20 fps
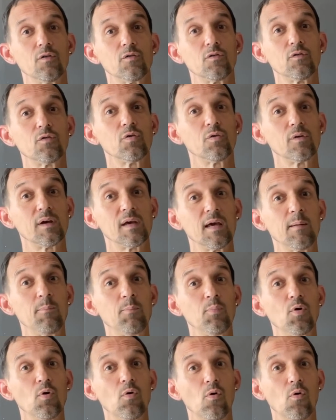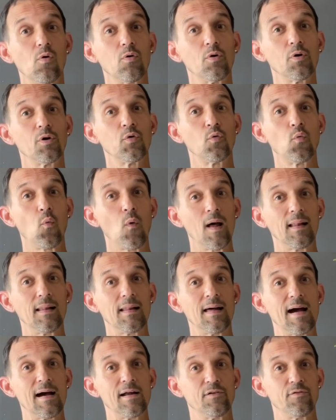to keep your orchid well
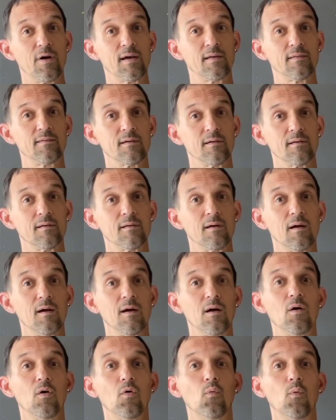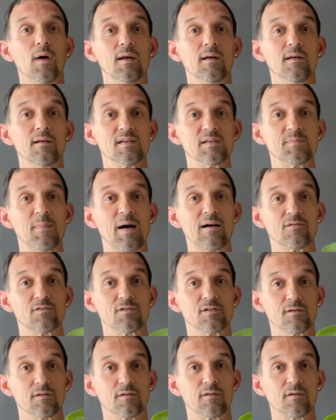hydrated when it is
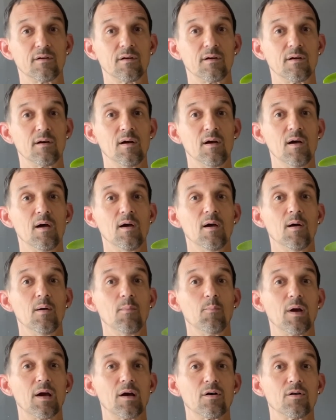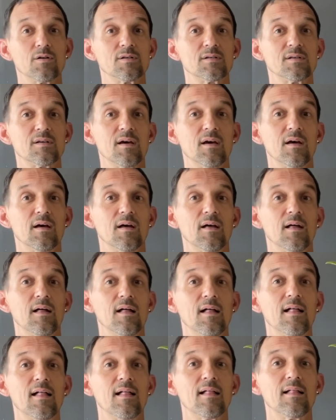mounted, because
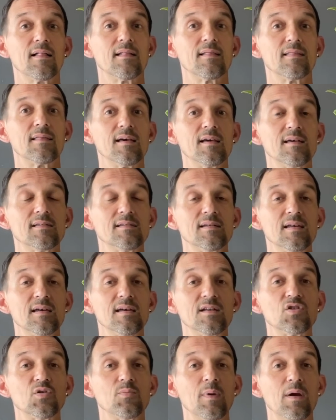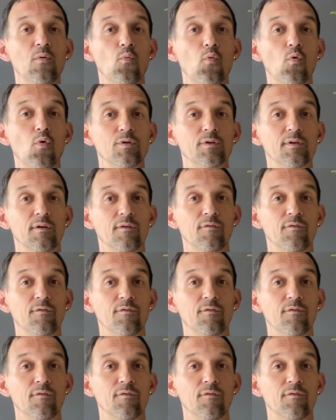these need to be watered